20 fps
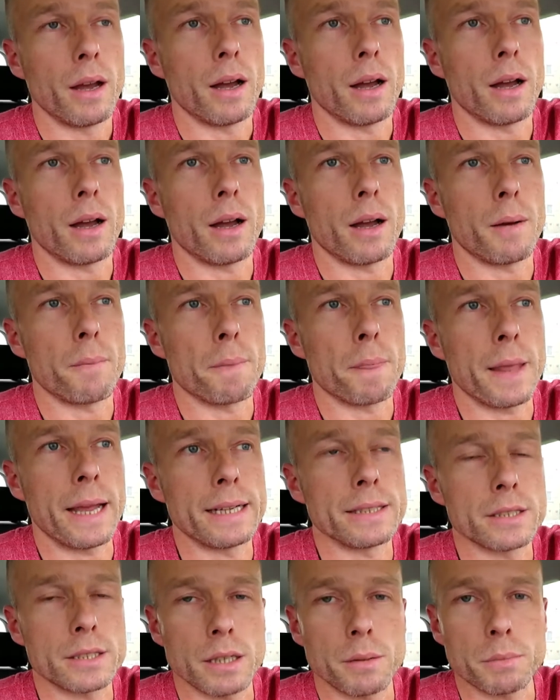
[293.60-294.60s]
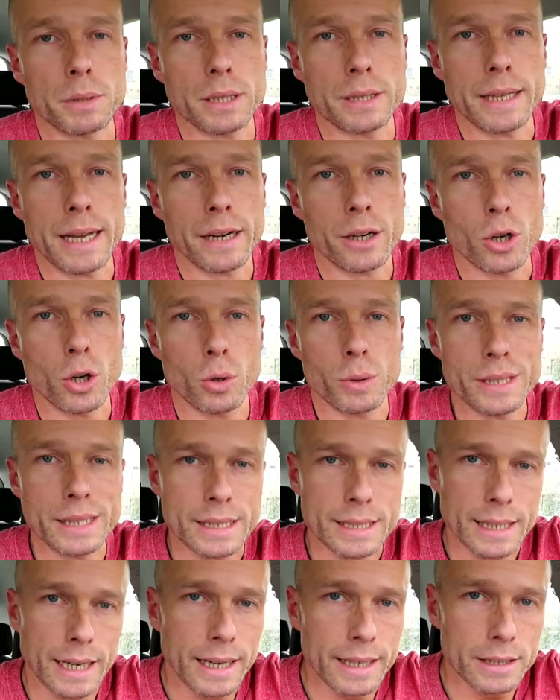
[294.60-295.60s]
And something that
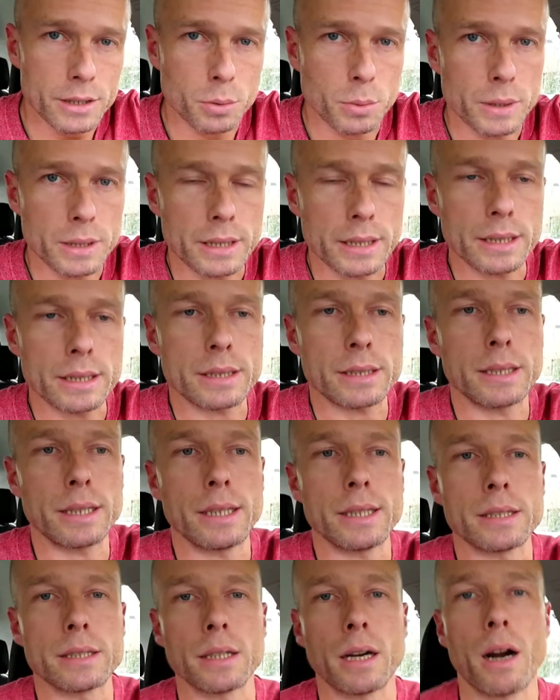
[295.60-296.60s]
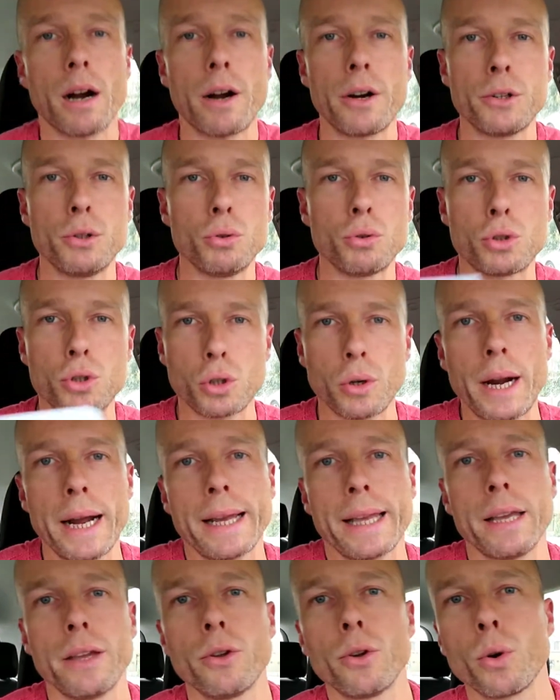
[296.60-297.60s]
coincides with this is, are you
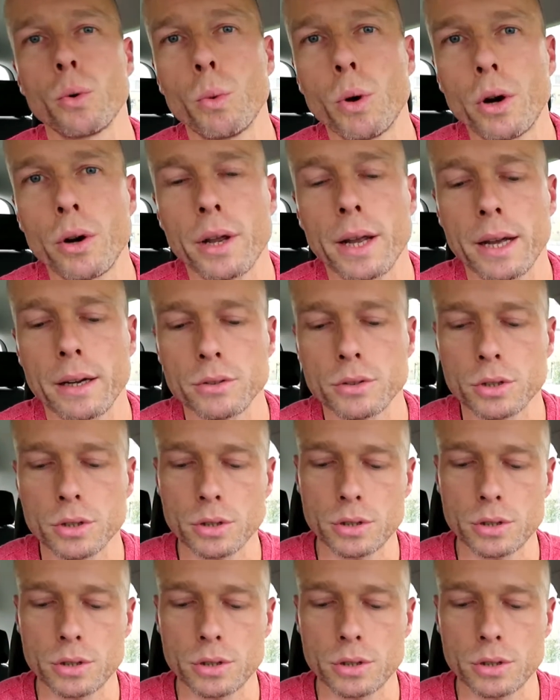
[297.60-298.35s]
tracking your workouts?